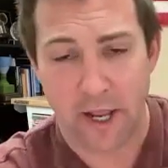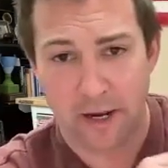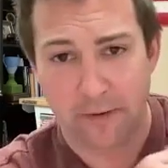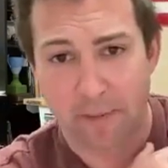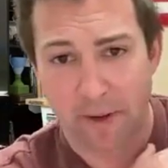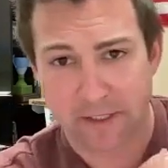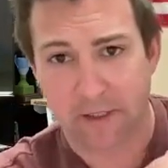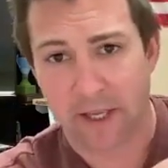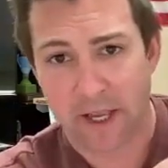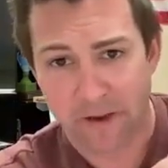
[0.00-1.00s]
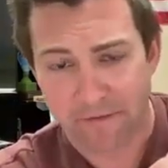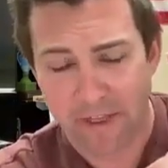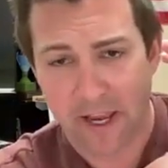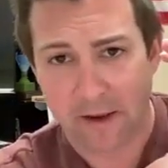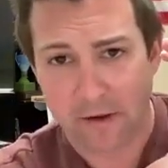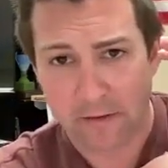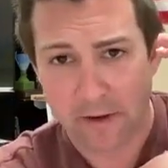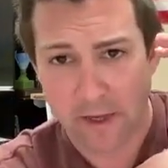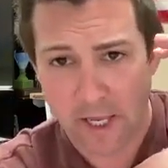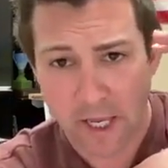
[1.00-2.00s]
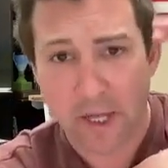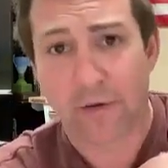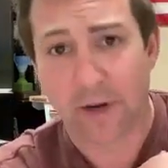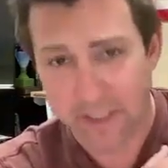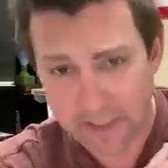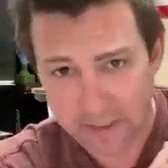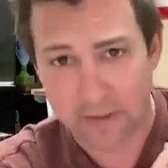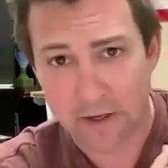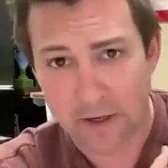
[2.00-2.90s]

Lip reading: And basically, if they increase